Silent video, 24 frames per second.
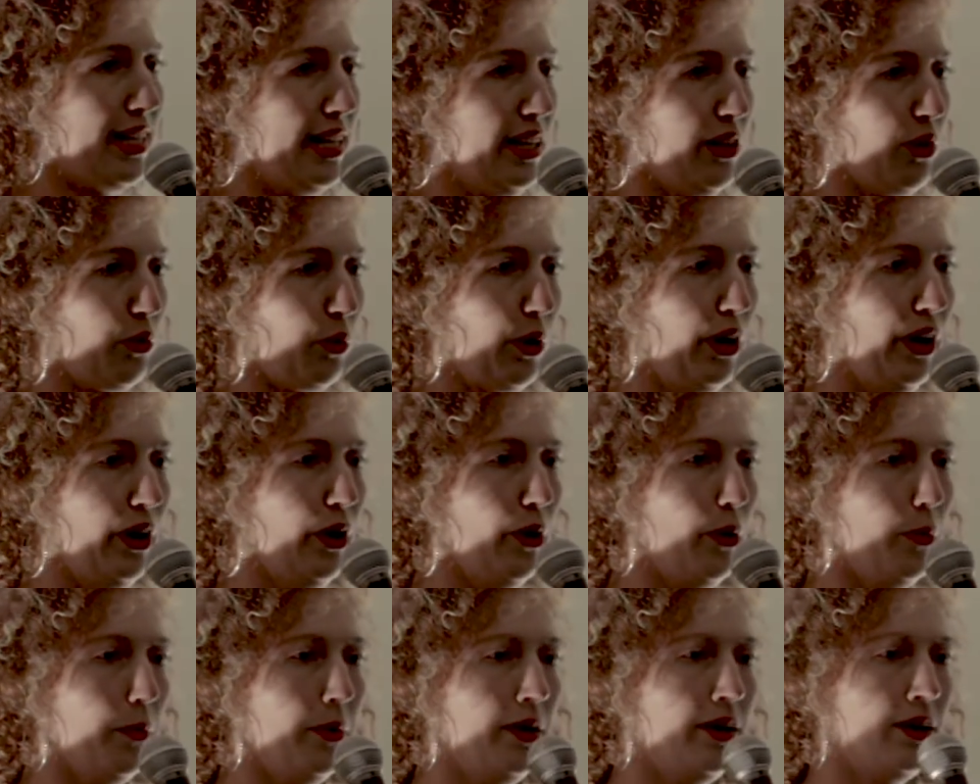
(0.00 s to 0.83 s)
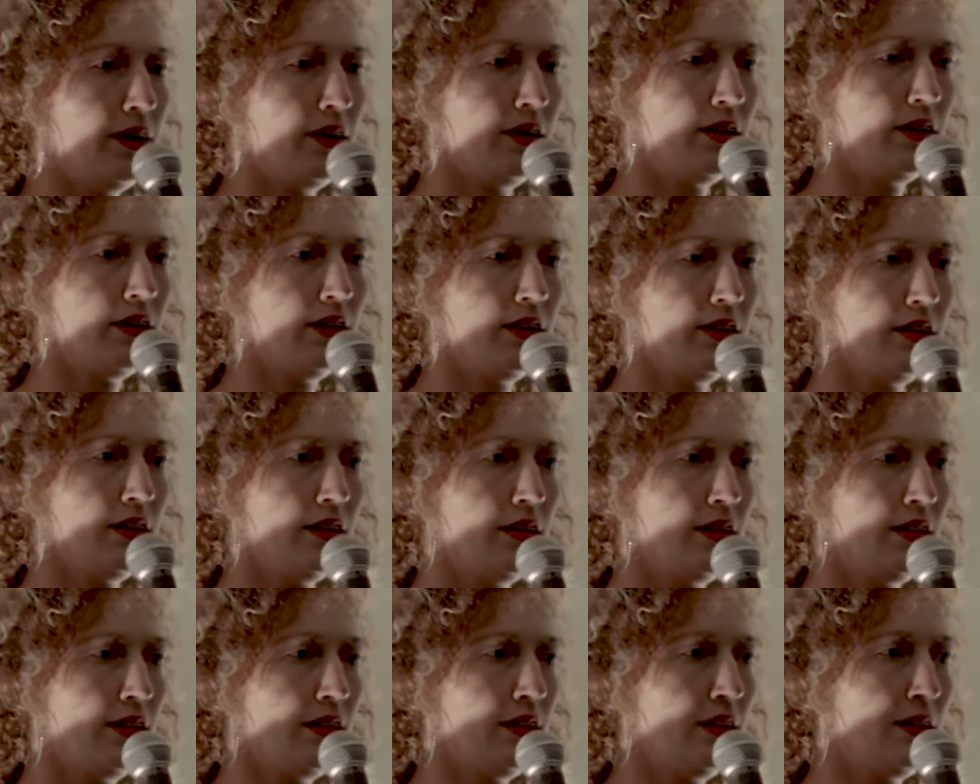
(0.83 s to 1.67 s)
in the room.
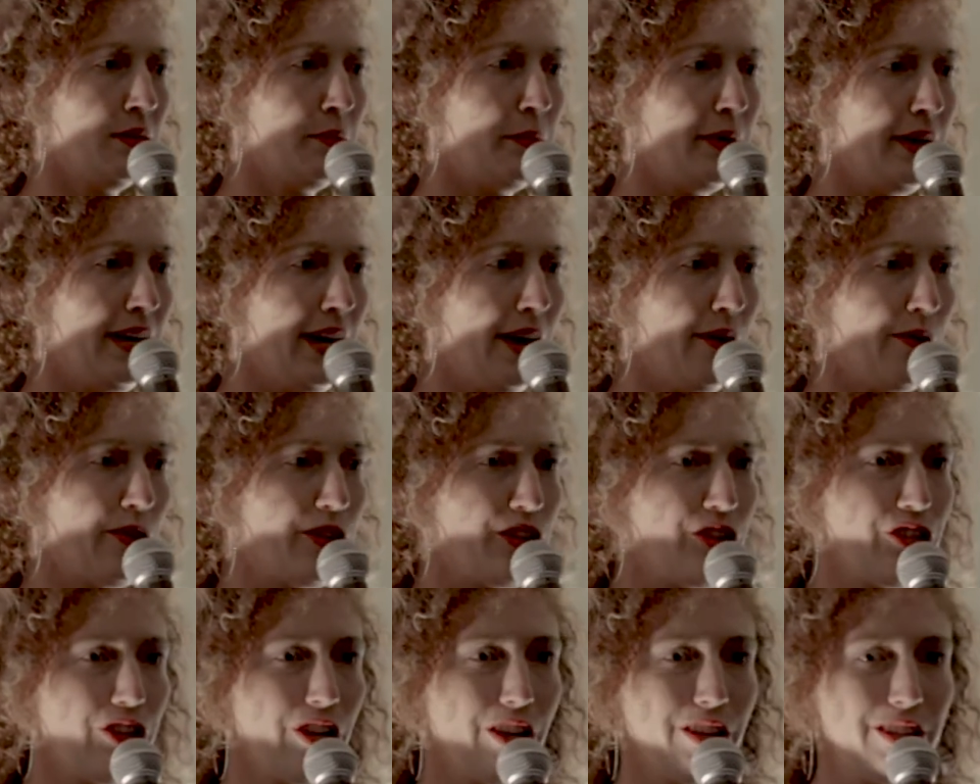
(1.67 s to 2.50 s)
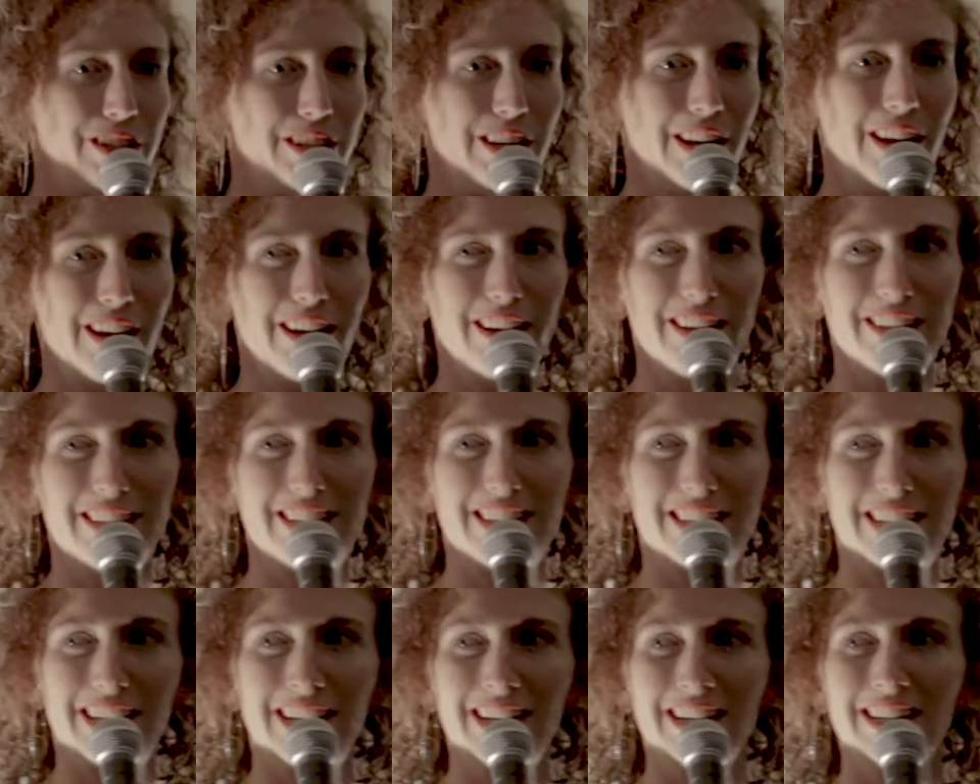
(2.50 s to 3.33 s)
But now it's just
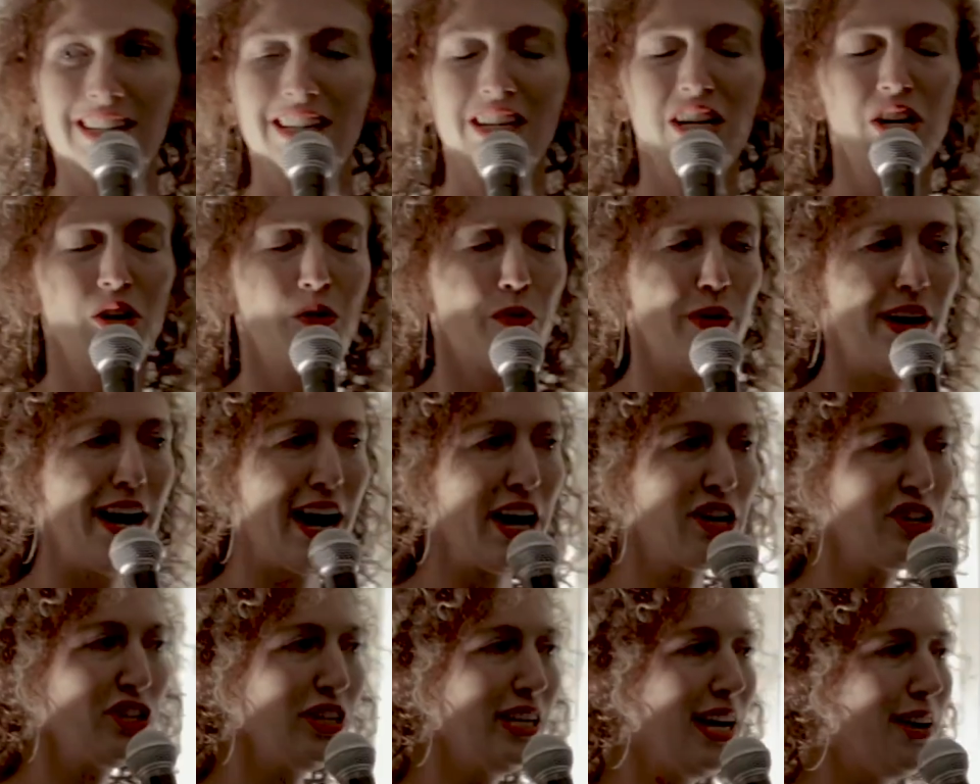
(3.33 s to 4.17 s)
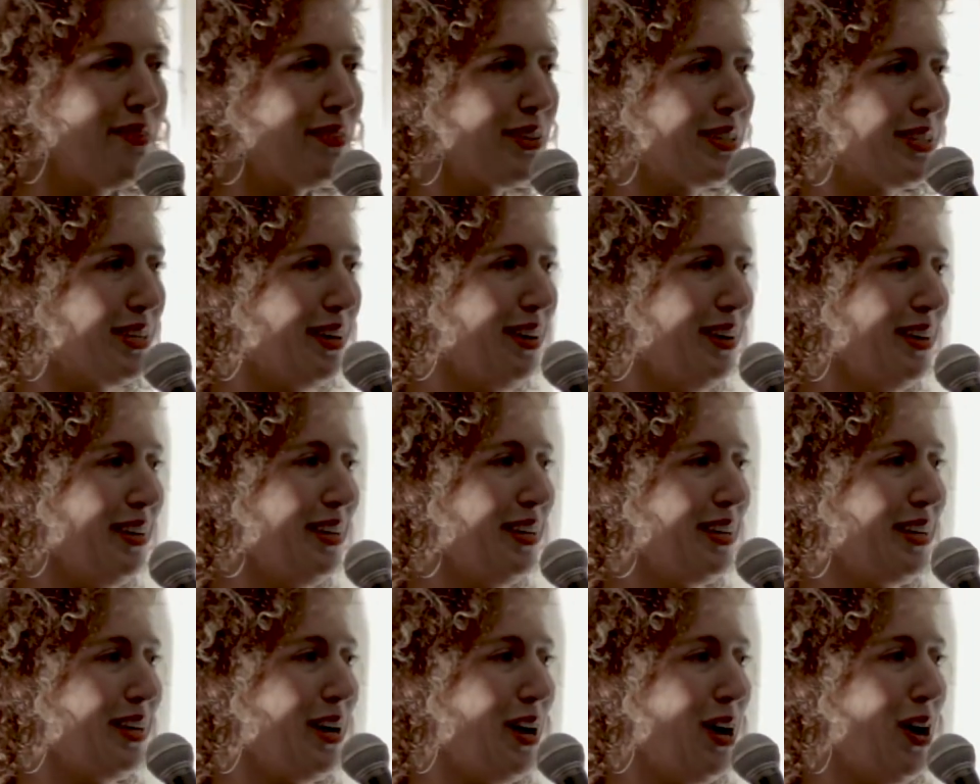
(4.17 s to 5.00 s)
us. We actually have a ton
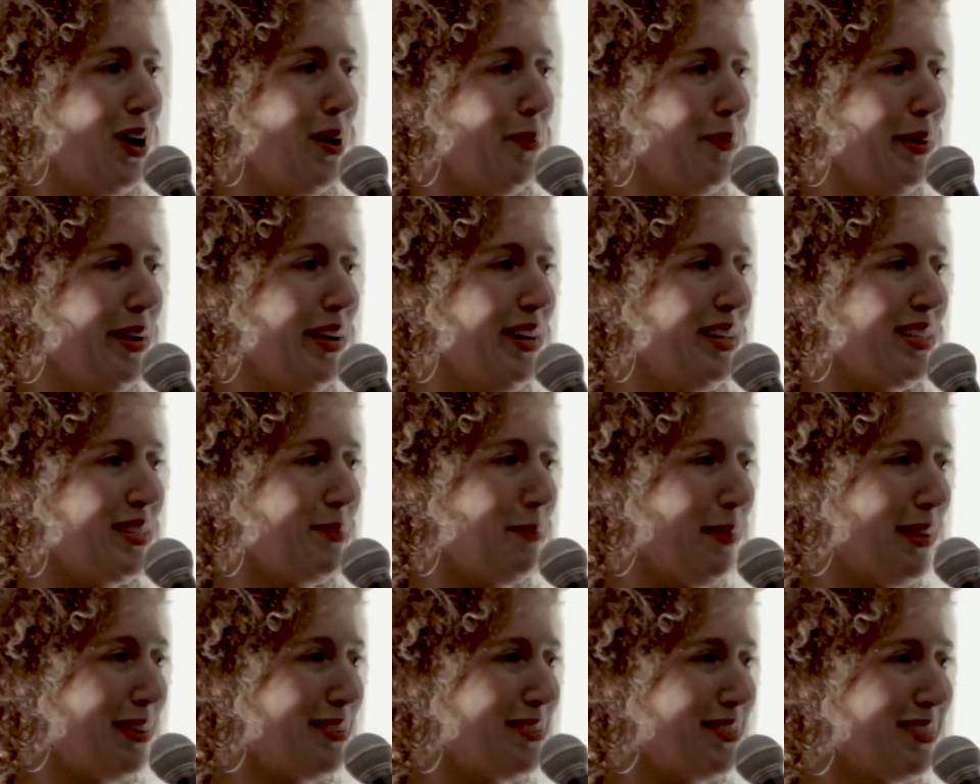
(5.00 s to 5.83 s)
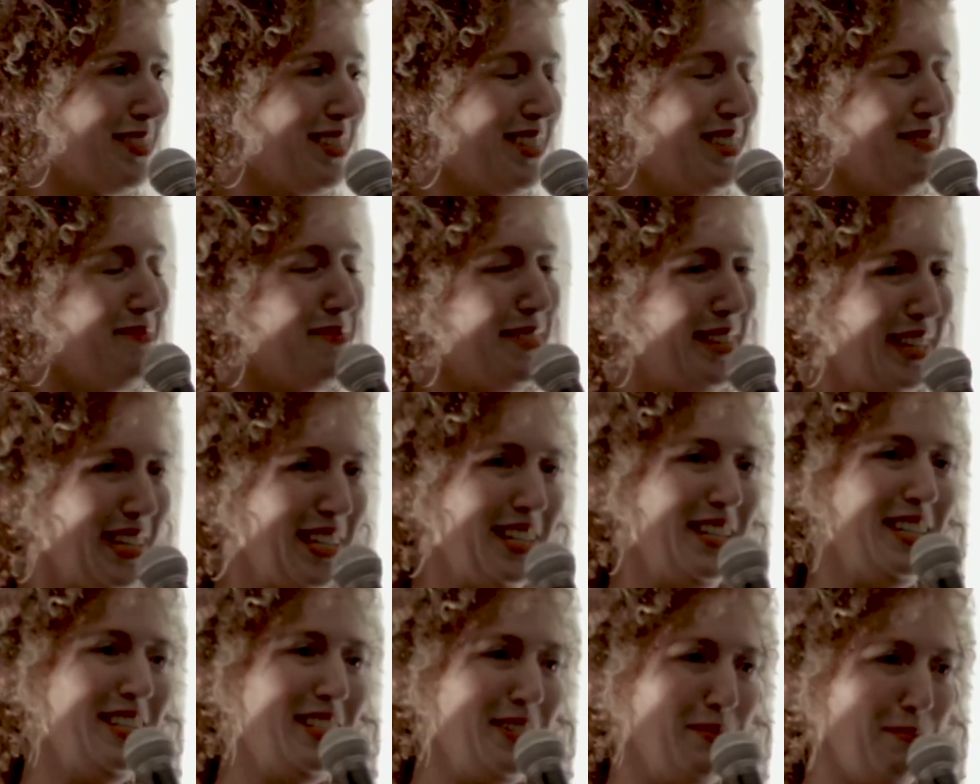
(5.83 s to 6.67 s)
in common, especially me
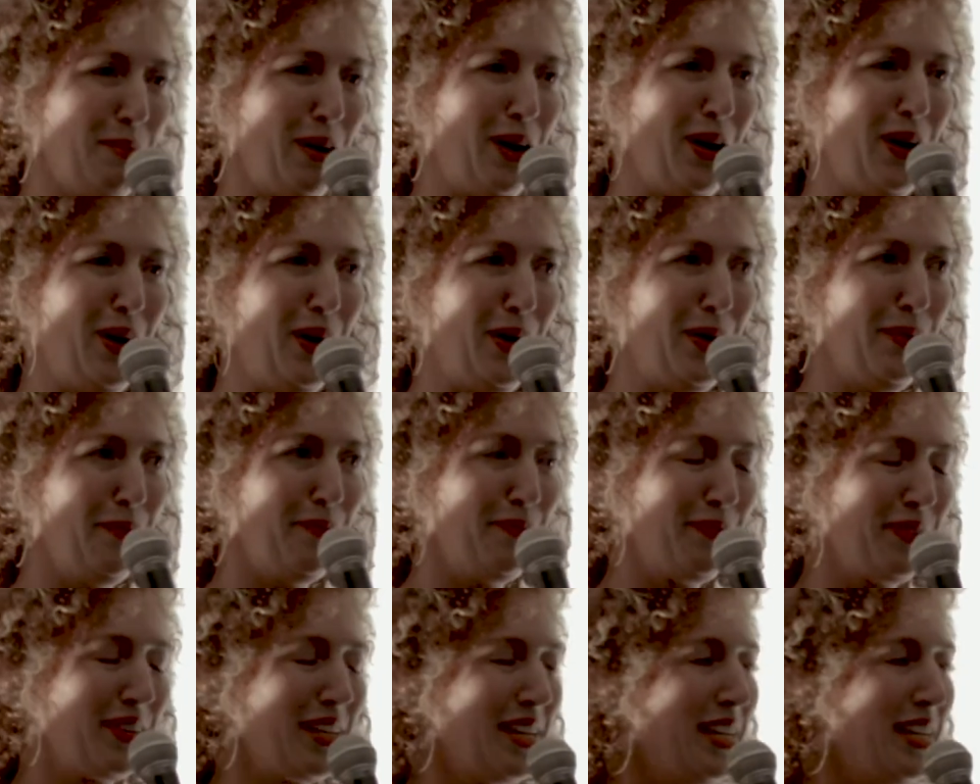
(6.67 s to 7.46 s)
and his mom.